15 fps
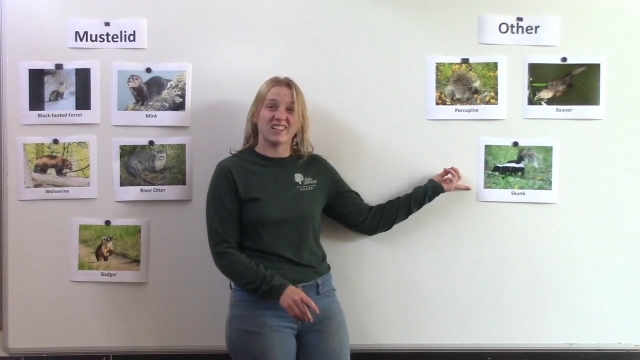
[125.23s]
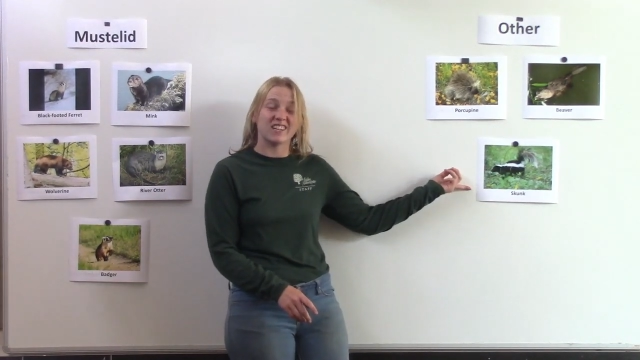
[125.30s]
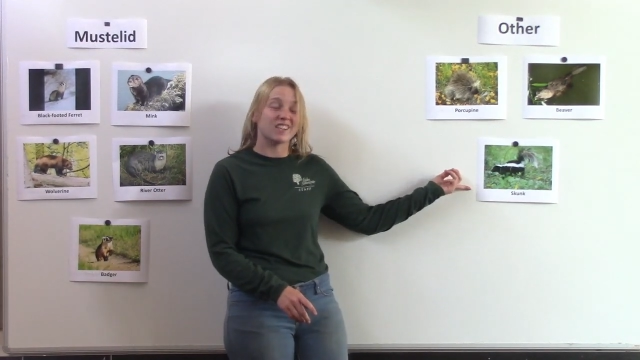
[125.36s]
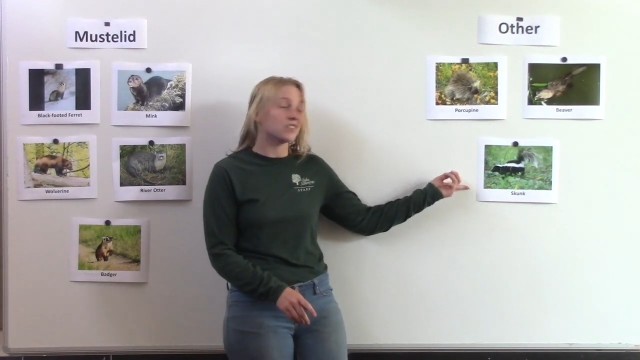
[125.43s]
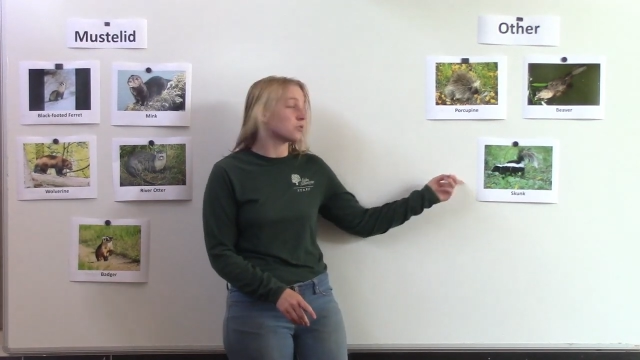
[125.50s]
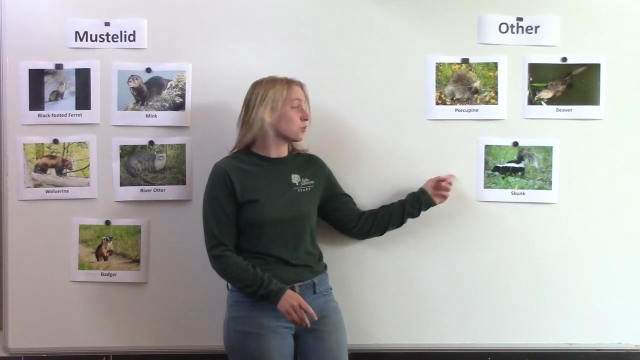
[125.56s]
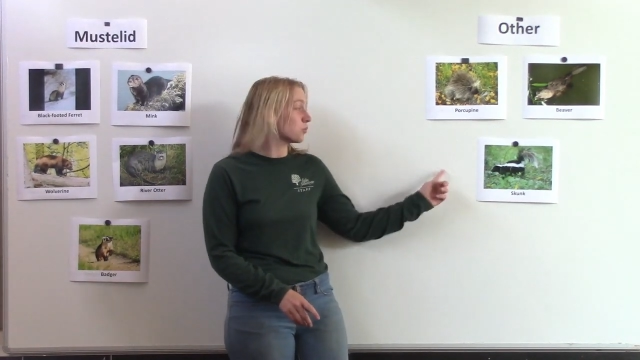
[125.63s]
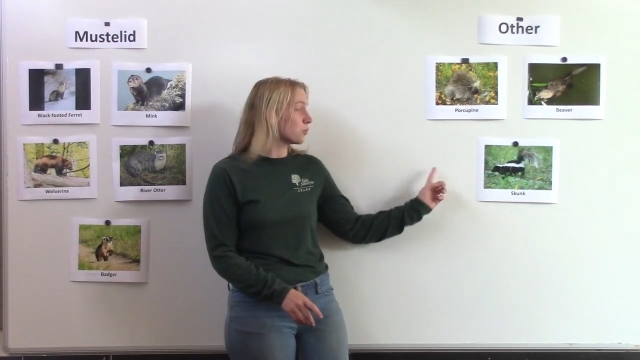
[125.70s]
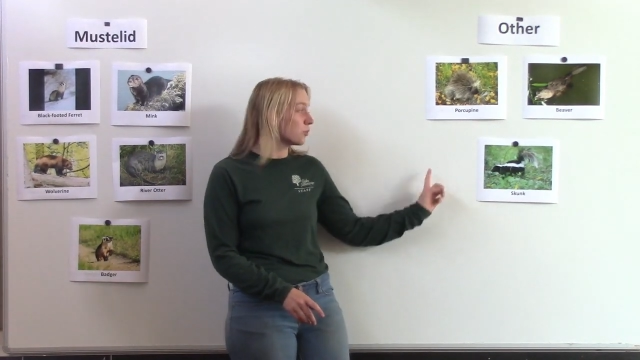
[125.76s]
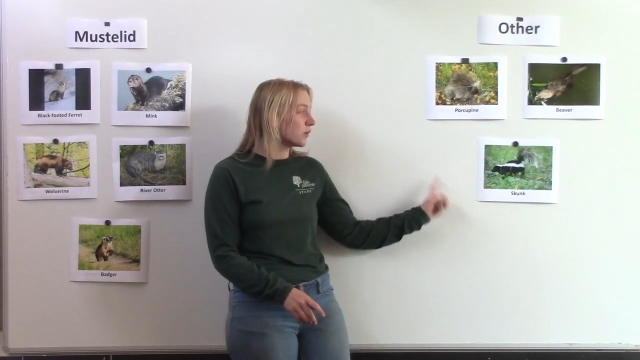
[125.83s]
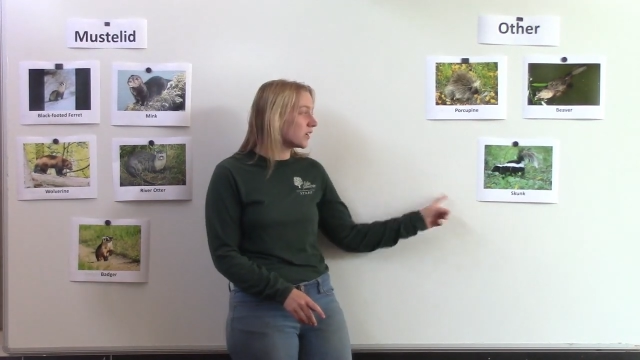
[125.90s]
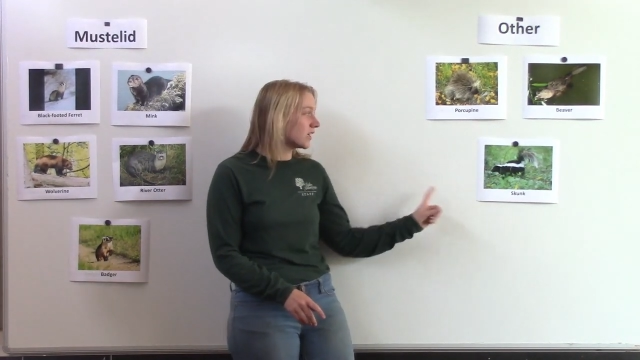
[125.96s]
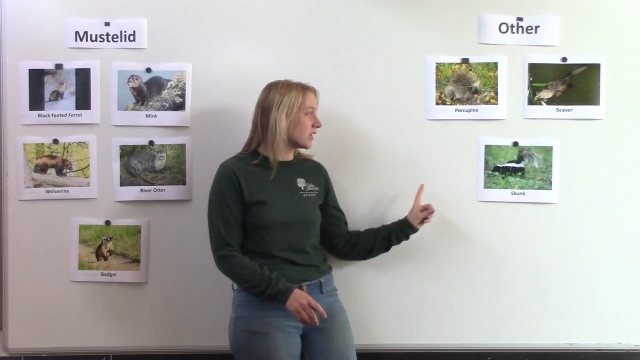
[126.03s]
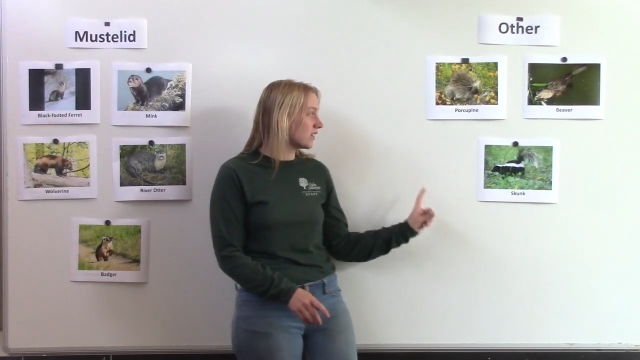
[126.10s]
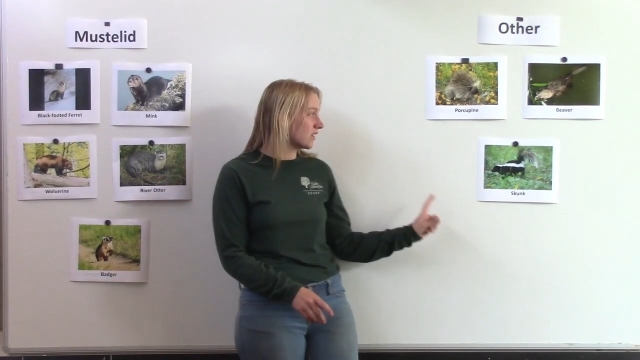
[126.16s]
He's
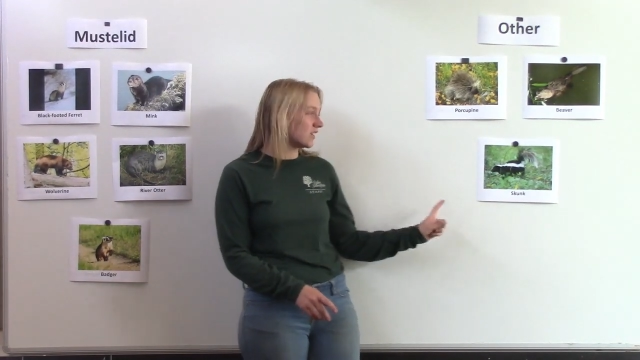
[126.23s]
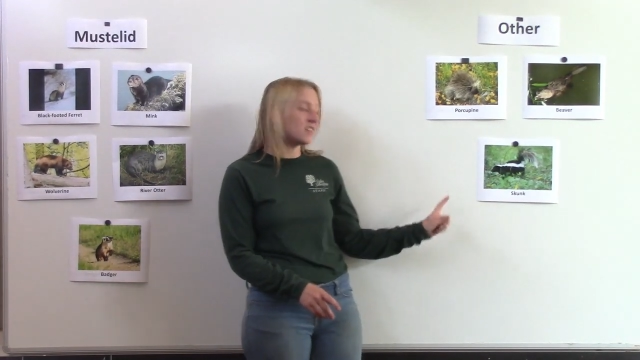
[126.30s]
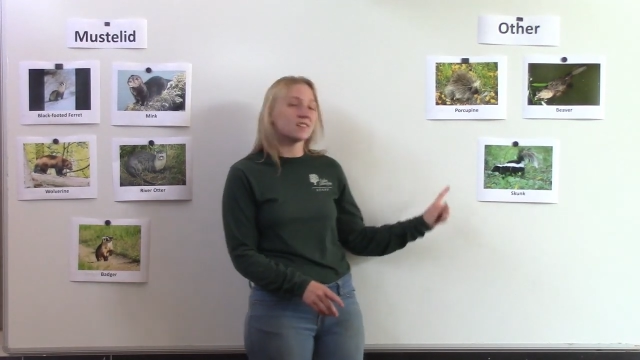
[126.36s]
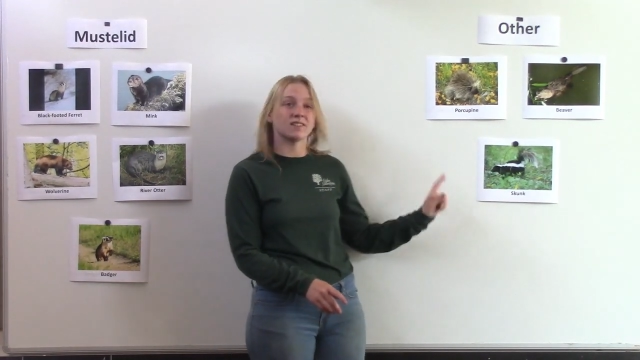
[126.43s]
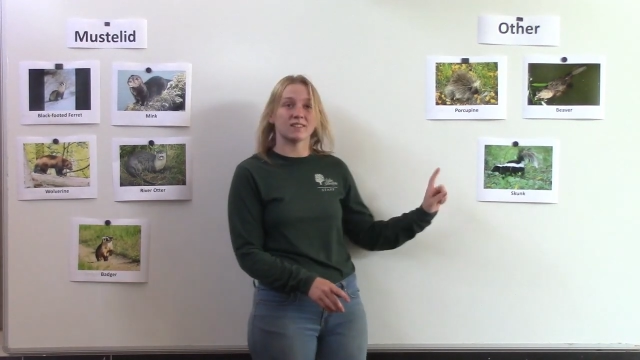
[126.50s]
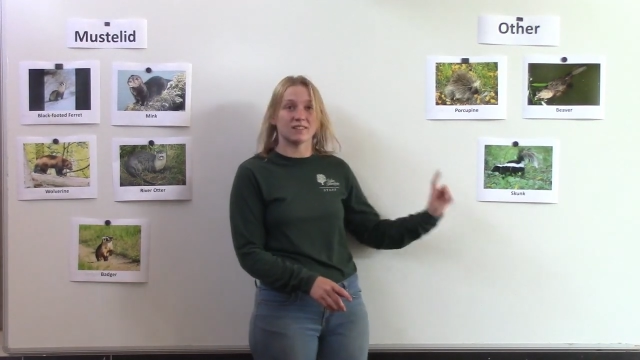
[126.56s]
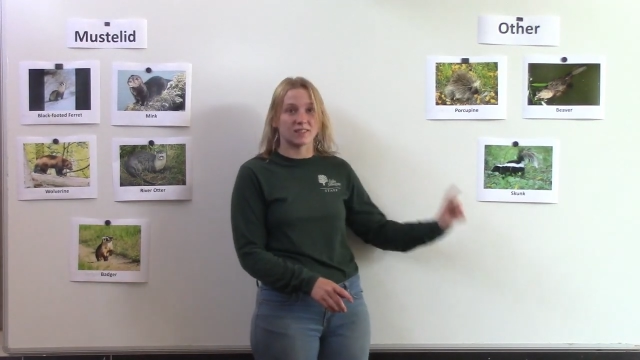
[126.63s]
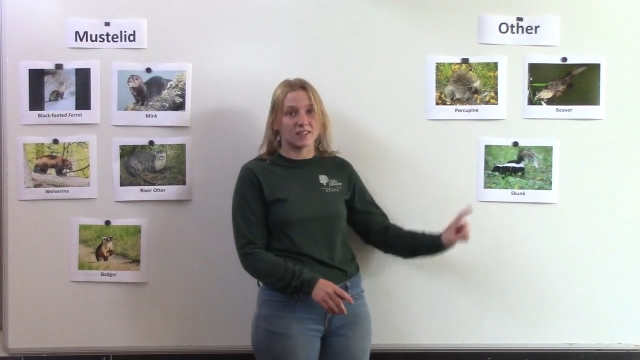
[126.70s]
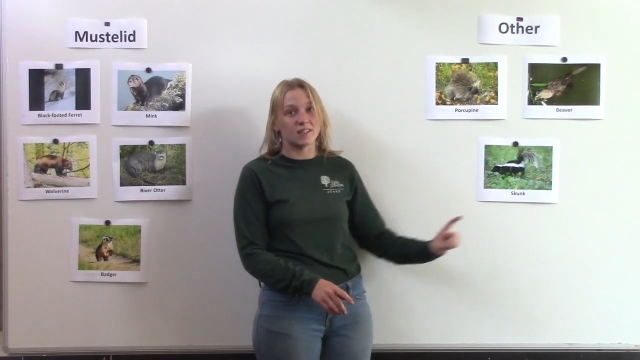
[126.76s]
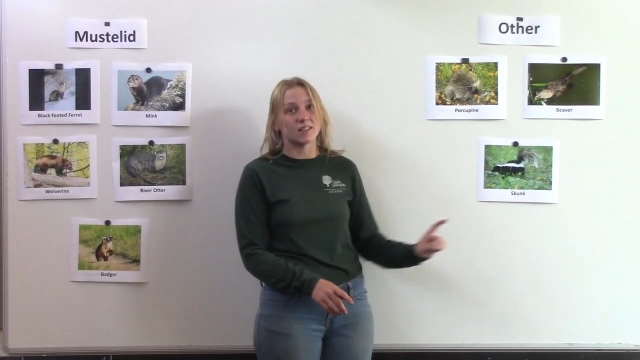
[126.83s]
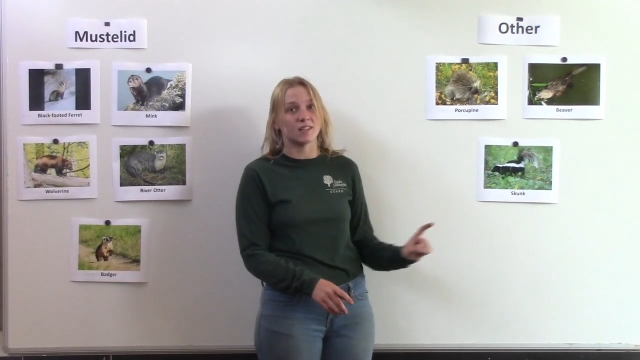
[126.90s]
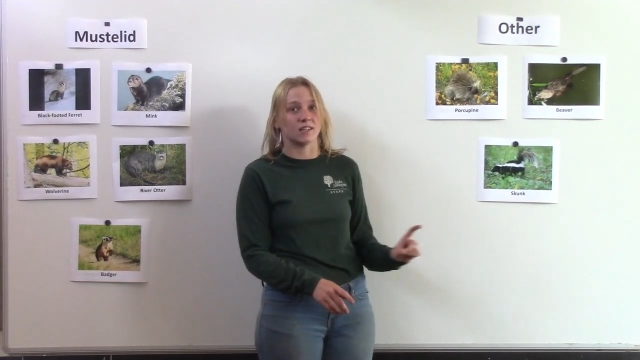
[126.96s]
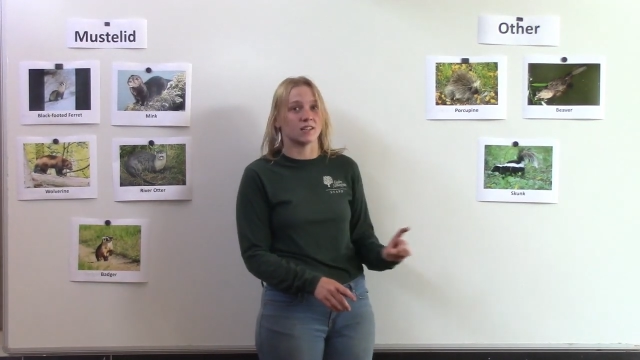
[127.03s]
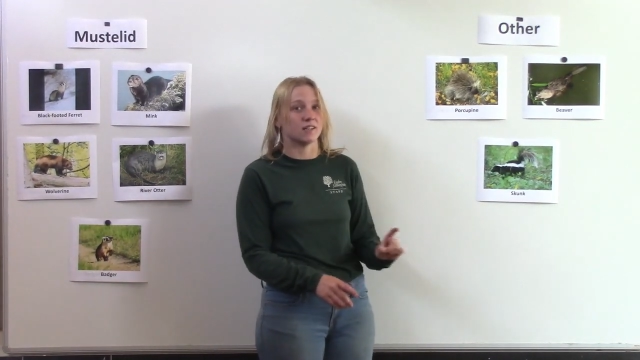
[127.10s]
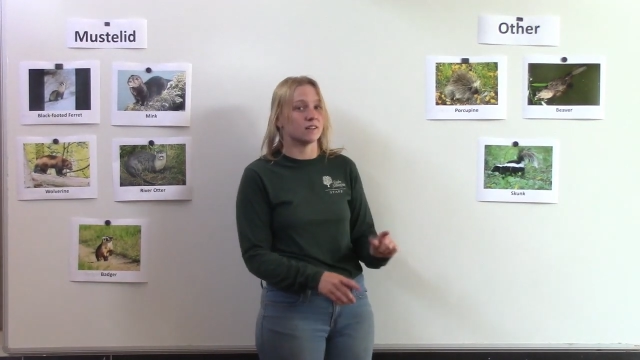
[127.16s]
really
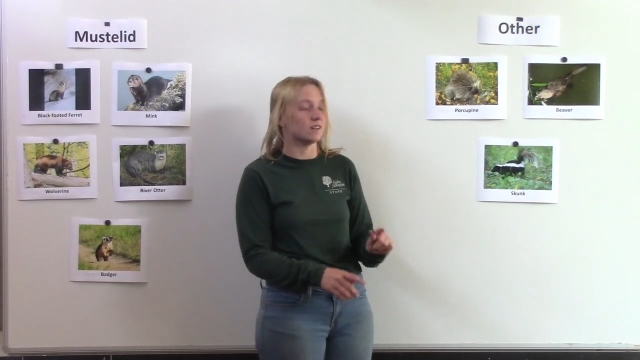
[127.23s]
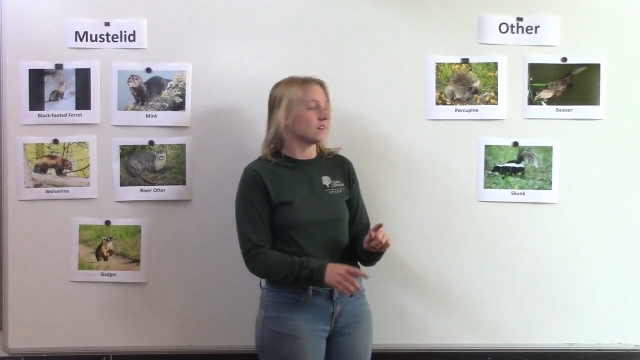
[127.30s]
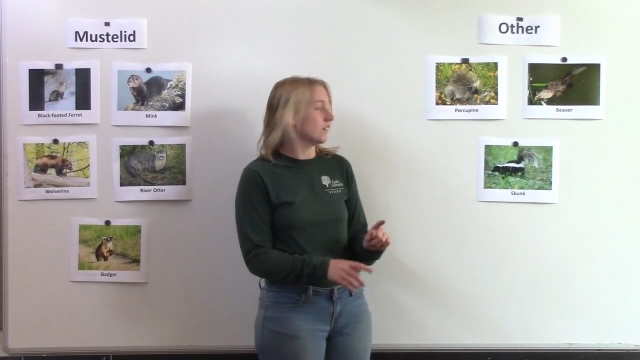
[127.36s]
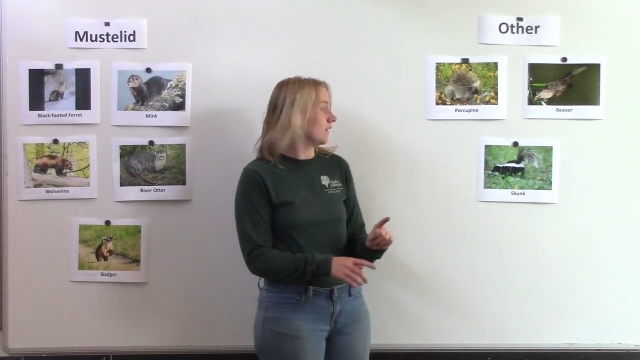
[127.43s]
stinky.